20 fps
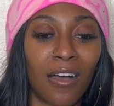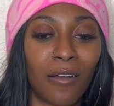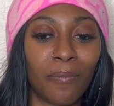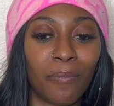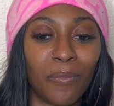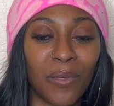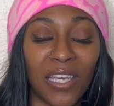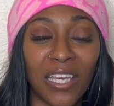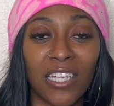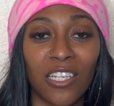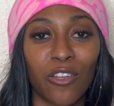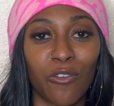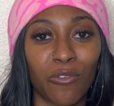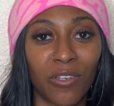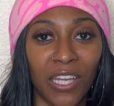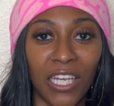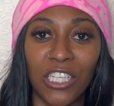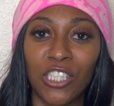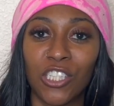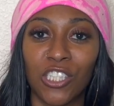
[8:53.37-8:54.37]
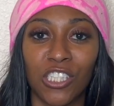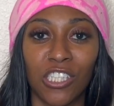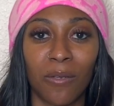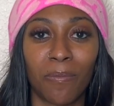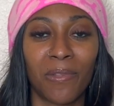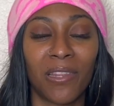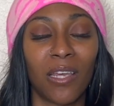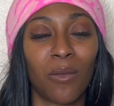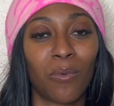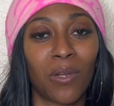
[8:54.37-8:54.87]
being in the
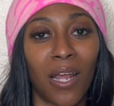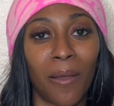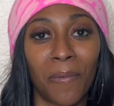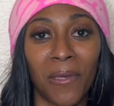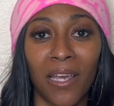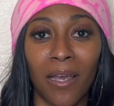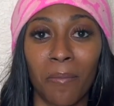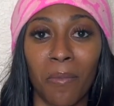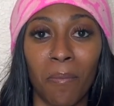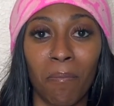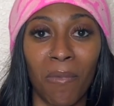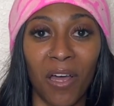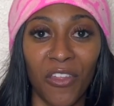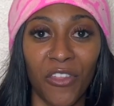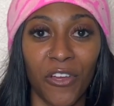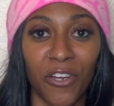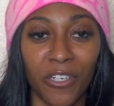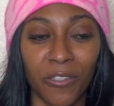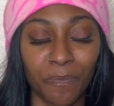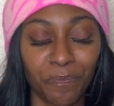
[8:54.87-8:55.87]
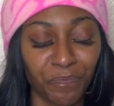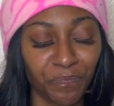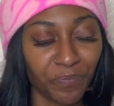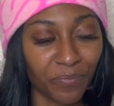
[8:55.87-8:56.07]
relationship. And then when I become a mother,